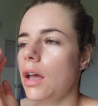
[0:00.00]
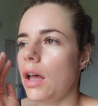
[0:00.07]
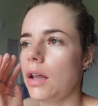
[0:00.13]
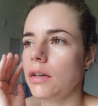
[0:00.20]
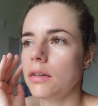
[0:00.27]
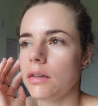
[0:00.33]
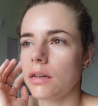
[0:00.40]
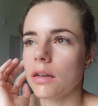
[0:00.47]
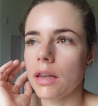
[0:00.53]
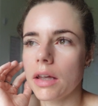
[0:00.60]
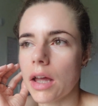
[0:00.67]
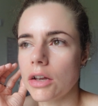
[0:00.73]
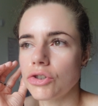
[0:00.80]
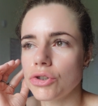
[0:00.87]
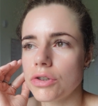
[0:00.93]
And
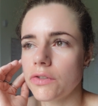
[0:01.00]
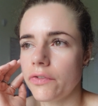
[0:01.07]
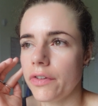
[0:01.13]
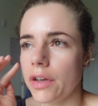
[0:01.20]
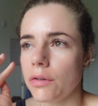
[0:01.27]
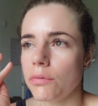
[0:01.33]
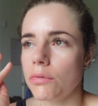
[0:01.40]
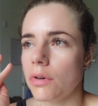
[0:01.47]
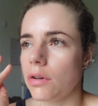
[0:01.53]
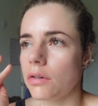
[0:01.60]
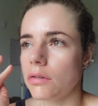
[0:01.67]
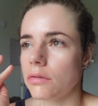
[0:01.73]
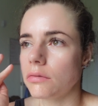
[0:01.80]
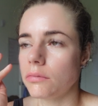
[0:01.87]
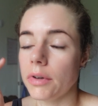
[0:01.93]
like, I just felt,
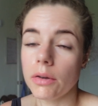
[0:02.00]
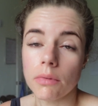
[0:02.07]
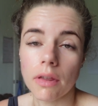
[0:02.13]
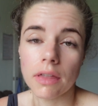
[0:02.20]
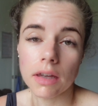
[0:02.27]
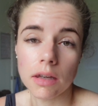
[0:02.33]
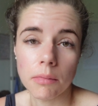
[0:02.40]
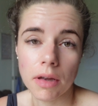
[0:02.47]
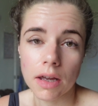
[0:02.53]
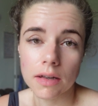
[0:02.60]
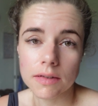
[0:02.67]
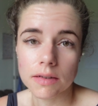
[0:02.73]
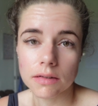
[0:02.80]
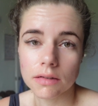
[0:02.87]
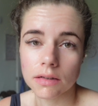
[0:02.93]
well, I think you
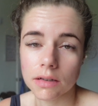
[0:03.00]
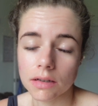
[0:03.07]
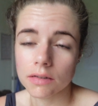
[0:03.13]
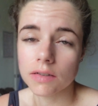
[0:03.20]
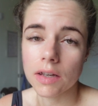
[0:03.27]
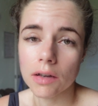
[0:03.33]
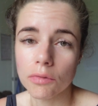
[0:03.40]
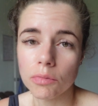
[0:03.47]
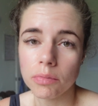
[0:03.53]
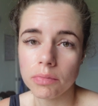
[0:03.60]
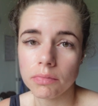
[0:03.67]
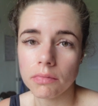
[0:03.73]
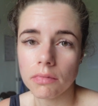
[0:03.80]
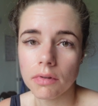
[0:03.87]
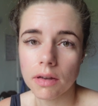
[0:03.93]
might could tell
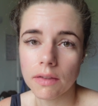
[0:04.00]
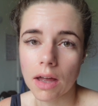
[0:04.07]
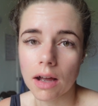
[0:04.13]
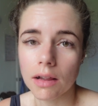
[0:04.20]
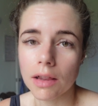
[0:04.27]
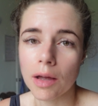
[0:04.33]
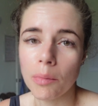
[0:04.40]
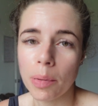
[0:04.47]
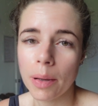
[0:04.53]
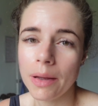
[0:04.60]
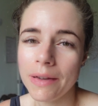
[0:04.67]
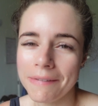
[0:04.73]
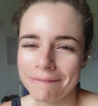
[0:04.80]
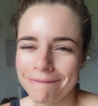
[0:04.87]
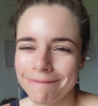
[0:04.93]
in that clip,
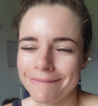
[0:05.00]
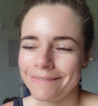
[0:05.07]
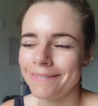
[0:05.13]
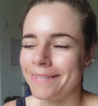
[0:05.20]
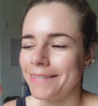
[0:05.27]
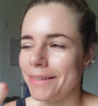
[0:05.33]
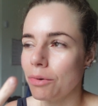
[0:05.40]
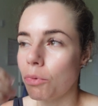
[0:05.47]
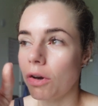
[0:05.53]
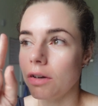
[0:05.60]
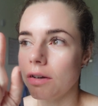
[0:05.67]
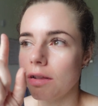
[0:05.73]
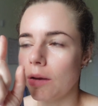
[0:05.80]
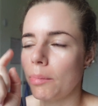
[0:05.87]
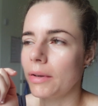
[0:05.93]
the one
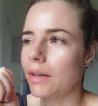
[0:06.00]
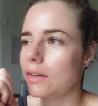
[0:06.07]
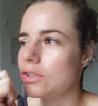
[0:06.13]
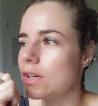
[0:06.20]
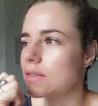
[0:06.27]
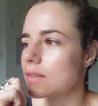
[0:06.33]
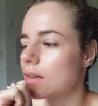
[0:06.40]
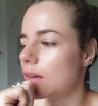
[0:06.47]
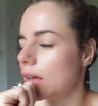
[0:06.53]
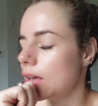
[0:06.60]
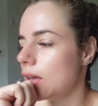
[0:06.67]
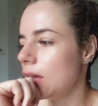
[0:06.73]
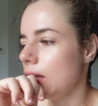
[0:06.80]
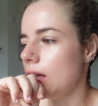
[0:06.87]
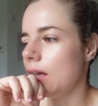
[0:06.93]
clip I did yesterday.
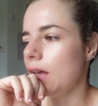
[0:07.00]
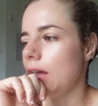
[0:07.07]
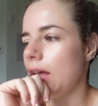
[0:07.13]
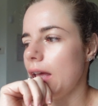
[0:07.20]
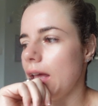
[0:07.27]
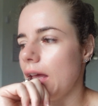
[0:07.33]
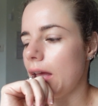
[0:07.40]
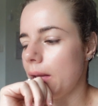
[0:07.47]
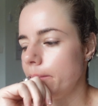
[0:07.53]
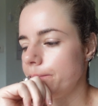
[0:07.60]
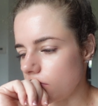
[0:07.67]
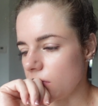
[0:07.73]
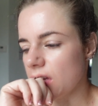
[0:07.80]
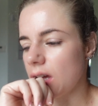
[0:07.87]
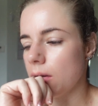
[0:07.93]

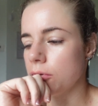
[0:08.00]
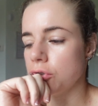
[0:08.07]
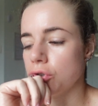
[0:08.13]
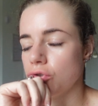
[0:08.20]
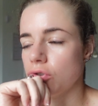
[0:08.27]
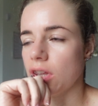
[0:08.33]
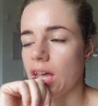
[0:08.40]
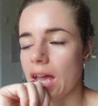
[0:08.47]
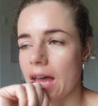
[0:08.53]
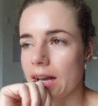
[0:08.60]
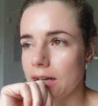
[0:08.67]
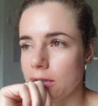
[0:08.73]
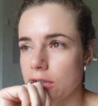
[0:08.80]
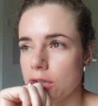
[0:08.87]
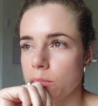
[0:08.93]
I was just really
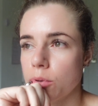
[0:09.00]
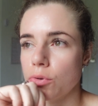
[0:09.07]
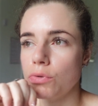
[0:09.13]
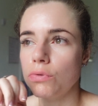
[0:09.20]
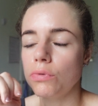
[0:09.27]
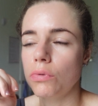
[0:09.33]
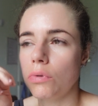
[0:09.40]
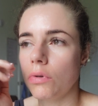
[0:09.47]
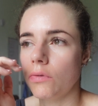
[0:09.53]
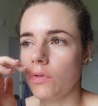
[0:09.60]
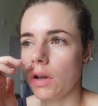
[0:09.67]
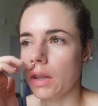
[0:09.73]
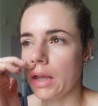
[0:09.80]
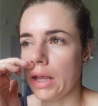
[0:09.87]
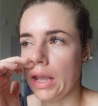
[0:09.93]
irritable,
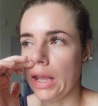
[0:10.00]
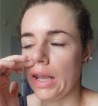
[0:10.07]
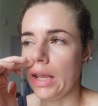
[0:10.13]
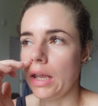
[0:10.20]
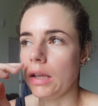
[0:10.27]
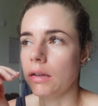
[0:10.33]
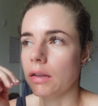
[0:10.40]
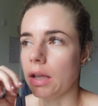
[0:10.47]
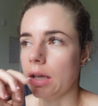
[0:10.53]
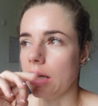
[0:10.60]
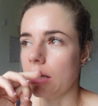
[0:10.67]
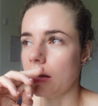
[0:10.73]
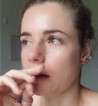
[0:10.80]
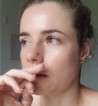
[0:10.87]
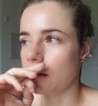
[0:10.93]
really
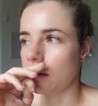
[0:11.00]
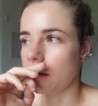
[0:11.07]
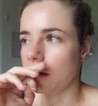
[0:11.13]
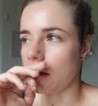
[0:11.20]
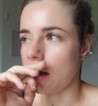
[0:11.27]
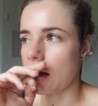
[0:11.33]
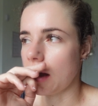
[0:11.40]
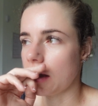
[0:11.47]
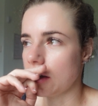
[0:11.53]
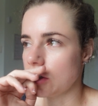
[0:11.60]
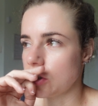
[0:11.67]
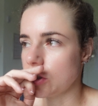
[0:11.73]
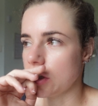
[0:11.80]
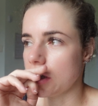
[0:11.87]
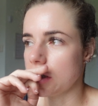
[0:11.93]
like
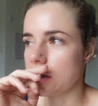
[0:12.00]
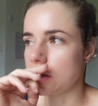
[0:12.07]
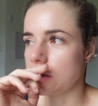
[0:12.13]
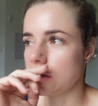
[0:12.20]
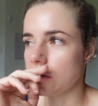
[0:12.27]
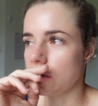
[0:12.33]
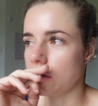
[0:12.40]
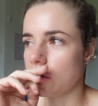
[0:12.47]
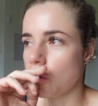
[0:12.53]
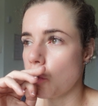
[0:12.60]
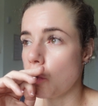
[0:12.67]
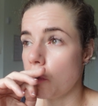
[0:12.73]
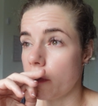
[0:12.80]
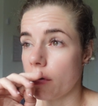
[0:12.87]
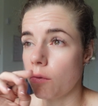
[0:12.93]
anxious,
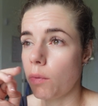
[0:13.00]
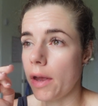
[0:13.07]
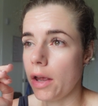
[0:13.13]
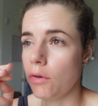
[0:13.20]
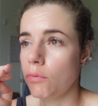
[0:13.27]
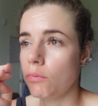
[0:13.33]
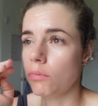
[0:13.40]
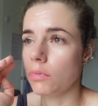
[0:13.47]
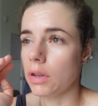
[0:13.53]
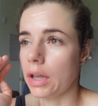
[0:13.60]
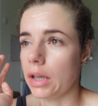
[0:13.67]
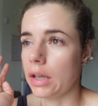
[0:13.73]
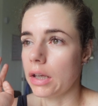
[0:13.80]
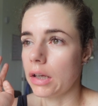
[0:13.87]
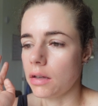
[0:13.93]
overwhelmed,
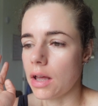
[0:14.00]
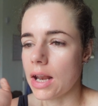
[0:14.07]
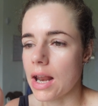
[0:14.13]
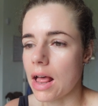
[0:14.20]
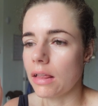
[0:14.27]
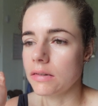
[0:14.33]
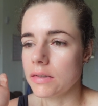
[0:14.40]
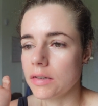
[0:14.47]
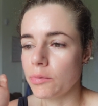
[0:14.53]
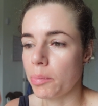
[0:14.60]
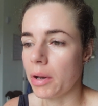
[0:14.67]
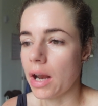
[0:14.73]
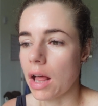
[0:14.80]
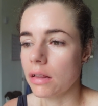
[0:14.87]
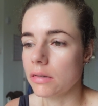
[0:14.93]
like analysis
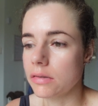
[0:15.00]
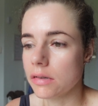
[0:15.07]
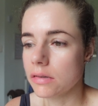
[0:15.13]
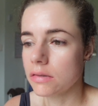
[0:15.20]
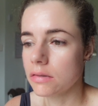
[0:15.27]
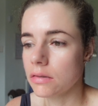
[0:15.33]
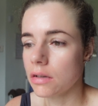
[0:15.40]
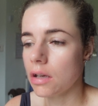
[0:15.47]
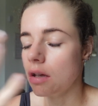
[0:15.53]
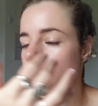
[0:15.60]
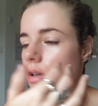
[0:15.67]
paralysis.